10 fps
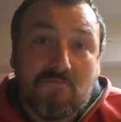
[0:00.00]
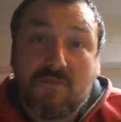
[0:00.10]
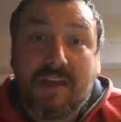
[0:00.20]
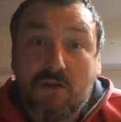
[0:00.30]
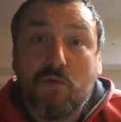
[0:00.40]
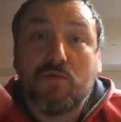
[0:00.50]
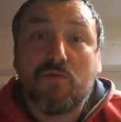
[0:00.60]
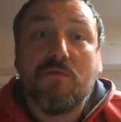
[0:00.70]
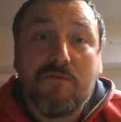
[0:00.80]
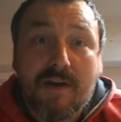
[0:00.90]
then you'll
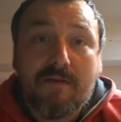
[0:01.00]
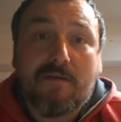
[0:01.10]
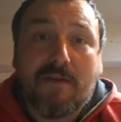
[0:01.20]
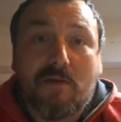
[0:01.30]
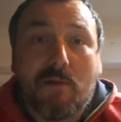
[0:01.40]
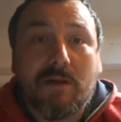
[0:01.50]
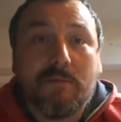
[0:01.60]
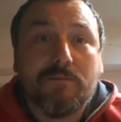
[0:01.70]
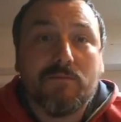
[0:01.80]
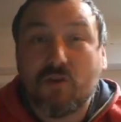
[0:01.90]
do very, very well.
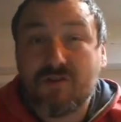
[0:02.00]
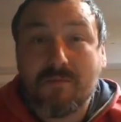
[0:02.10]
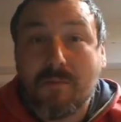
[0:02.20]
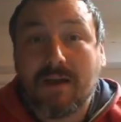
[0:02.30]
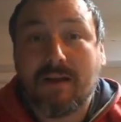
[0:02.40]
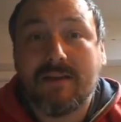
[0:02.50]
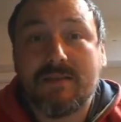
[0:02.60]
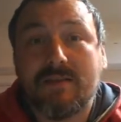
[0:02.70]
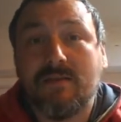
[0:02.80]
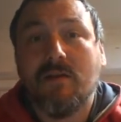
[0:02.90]
Not just in my
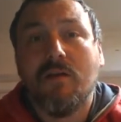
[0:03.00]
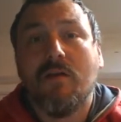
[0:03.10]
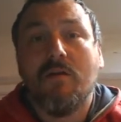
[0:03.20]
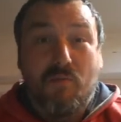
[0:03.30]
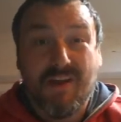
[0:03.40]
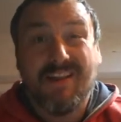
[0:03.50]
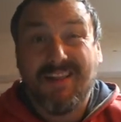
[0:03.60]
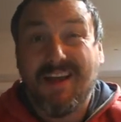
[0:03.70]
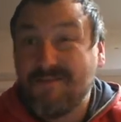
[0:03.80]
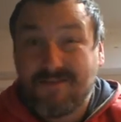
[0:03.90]
class, but in
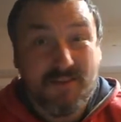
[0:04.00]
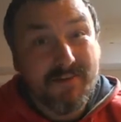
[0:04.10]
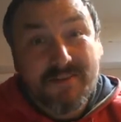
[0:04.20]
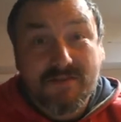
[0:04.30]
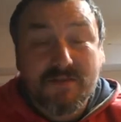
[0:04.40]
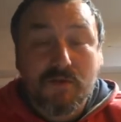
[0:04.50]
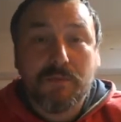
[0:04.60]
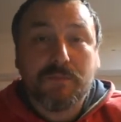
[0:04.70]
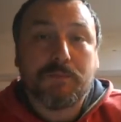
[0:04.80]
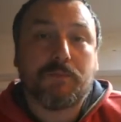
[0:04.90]
life and the rest of school.